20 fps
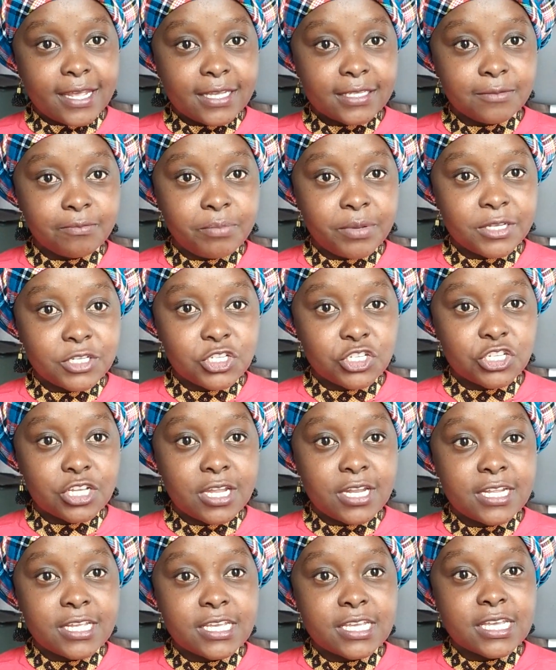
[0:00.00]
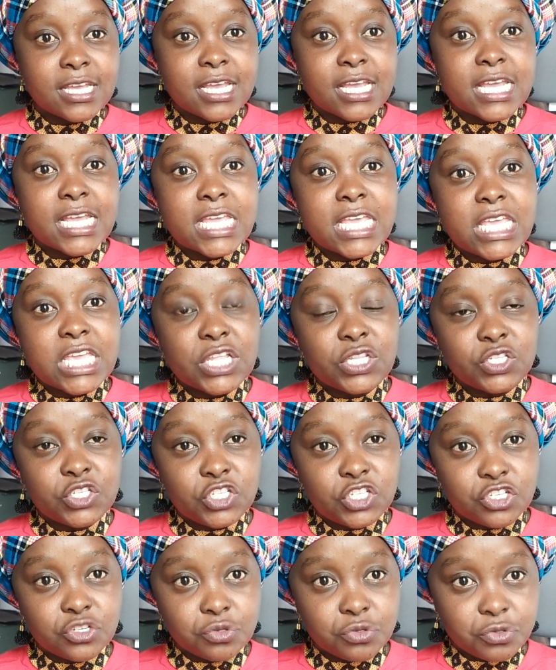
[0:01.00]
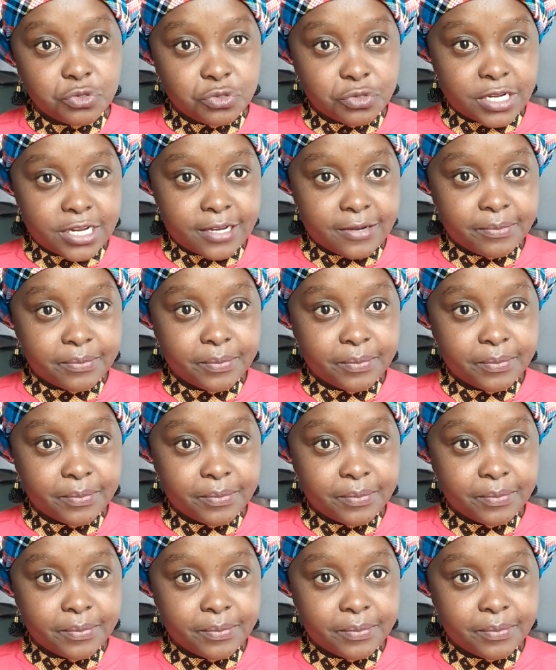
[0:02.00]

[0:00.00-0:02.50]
especially in children.